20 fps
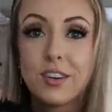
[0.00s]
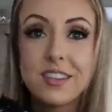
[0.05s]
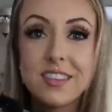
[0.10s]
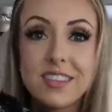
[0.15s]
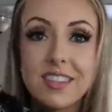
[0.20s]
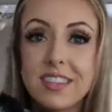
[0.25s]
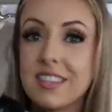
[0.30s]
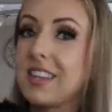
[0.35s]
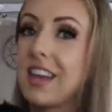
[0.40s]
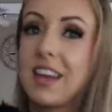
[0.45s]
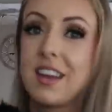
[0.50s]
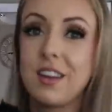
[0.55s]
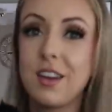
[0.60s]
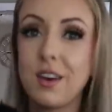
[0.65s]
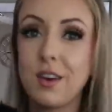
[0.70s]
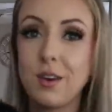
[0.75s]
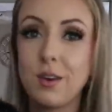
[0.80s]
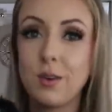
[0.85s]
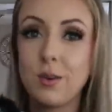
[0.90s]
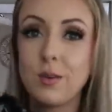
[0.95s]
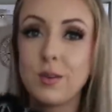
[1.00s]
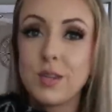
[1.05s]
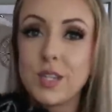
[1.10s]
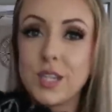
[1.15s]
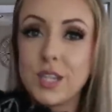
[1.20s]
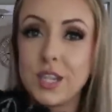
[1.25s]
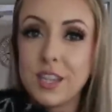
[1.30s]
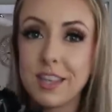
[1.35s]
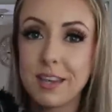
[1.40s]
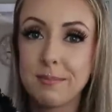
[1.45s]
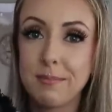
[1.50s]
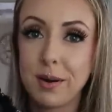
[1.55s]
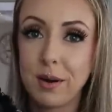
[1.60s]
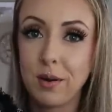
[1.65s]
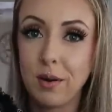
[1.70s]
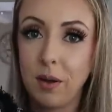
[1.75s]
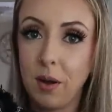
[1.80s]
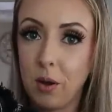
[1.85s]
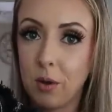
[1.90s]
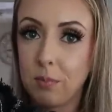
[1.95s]
couldn't say no to the
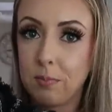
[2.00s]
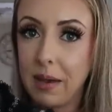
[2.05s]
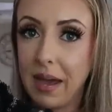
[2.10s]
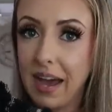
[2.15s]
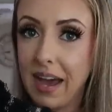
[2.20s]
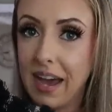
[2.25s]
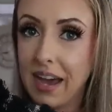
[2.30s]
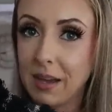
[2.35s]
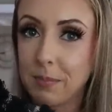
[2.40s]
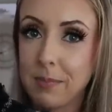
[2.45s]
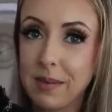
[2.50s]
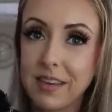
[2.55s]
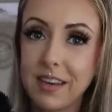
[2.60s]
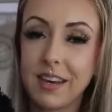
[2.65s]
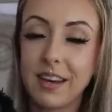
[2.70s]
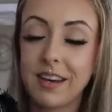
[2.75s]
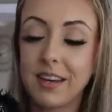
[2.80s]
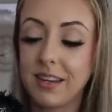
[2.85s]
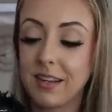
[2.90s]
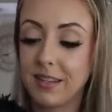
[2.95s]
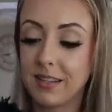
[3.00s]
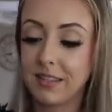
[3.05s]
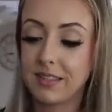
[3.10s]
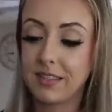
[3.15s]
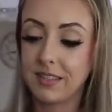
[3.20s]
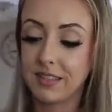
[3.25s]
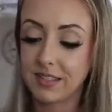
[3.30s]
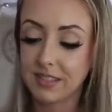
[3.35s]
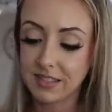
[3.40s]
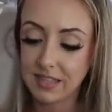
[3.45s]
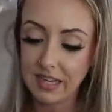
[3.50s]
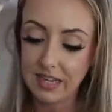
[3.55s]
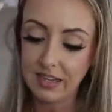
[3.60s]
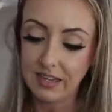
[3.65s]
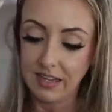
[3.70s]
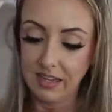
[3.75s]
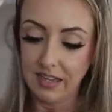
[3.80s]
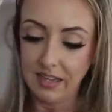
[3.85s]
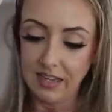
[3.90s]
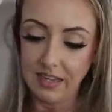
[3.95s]
boho bag because
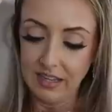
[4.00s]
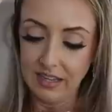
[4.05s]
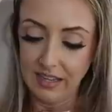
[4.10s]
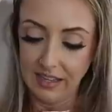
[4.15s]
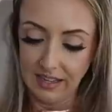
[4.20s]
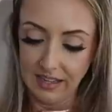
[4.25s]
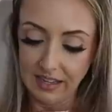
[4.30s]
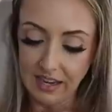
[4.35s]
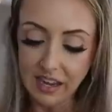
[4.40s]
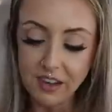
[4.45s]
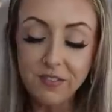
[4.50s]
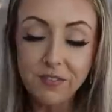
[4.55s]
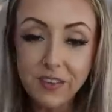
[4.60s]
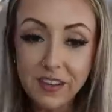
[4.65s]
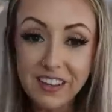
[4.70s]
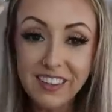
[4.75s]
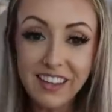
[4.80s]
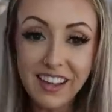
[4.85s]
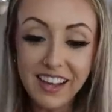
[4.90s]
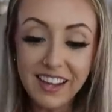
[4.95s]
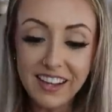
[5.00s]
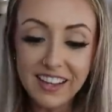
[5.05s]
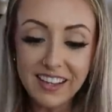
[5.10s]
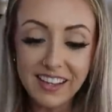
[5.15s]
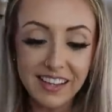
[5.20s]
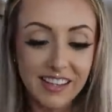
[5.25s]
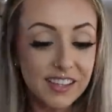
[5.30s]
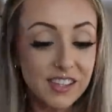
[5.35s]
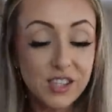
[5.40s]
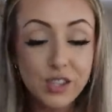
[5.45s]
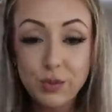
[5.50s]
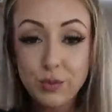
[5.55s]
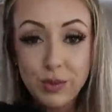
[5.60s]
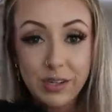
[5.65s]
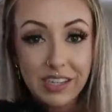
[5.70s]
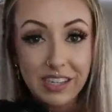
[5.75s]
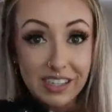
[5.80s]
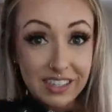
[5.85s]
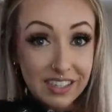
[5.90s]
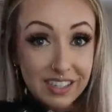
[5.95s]
I feel like it's
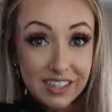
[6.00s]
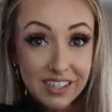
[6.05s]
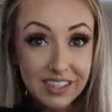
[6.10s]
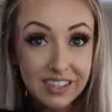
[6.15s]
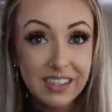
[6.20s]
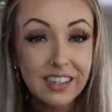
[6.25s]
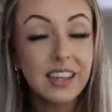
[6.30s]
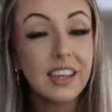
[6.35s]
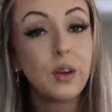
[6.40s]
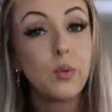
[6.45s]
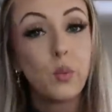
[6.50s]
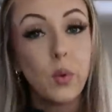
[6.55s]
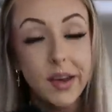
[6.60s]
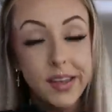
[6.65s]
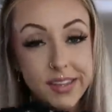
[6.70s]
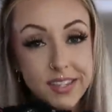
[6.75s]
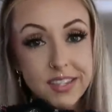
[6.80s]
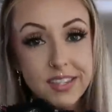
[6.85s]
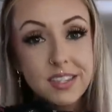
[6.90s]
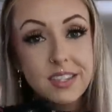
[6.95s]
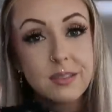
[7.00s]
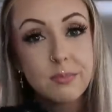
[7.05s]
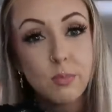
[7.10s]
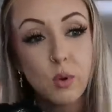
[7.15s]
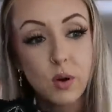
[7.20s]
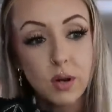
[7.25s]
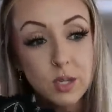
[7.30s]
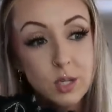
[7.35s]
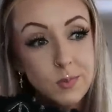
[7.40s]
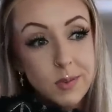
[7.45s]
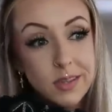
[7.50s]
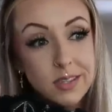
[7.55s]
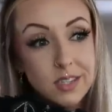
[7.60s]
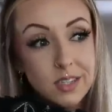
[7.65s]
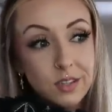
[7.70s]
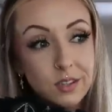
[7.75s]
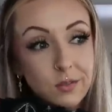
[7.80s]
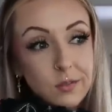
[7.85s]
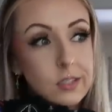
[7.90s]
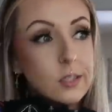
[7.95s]
unique. It was more
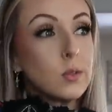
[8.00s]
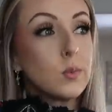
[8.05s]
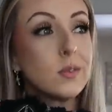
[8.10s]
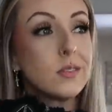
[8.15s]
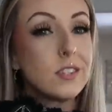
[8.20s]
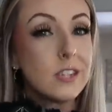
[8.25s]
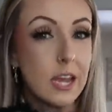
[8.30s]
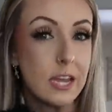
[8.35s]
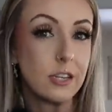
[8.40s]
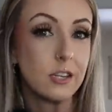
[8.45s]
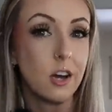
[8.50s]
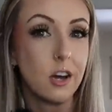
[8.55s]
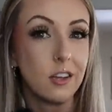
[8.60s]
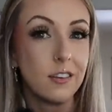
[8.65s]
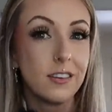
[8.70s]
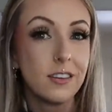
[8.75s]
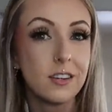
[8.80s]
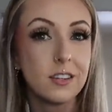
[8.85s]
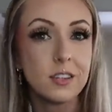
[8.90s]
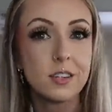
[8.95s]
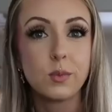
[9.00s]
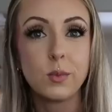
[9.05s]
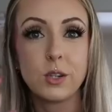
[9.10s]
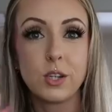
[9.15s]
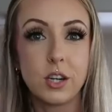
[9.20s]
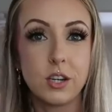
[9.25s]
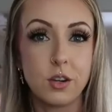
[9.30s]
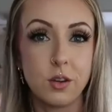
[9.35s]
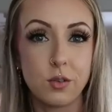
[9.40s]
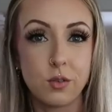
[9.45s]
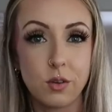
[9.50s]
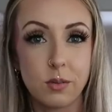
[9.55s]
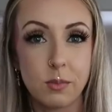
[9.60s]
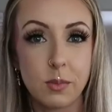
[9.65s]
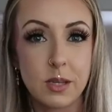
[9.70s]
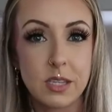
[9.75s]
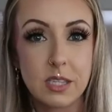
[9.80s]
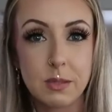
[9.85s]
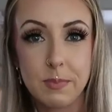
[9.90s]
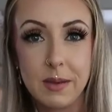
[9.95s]
expensive. This was $10, which I don't
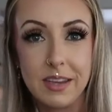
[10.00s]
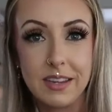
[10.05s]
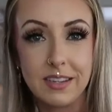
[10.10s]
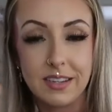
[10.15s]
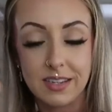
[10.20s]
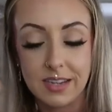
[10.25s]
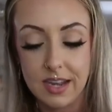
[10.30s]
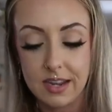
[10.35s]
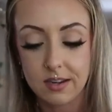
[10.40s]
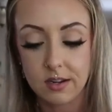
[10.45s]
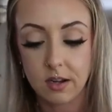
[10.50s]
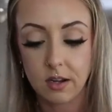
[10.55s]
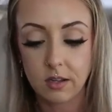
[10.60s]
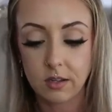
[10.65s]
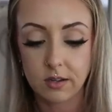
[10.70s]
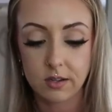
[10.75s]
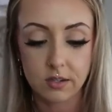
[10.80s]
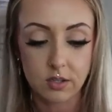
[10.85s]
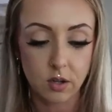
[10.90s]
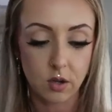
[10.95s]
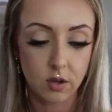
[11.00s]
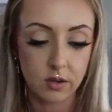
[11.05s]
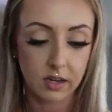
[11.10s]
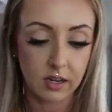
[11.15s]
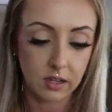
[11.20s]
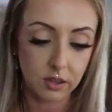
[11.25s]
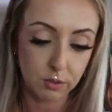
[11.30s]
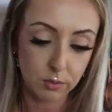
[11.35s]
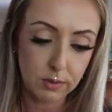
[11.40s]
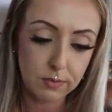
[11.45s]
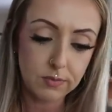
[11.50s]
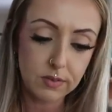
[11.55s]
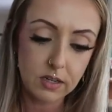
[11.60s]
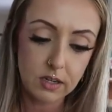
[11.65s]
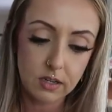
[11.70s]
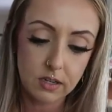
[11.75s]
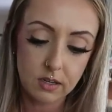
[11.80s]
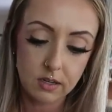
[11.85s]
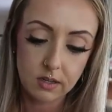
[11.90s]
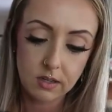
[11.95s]
normally spend $10 on a
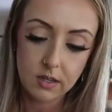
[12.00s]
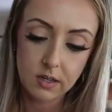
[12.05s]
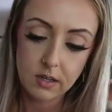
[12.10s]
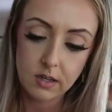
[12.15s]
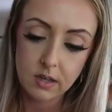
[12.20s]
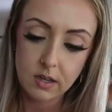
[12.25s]
thrifted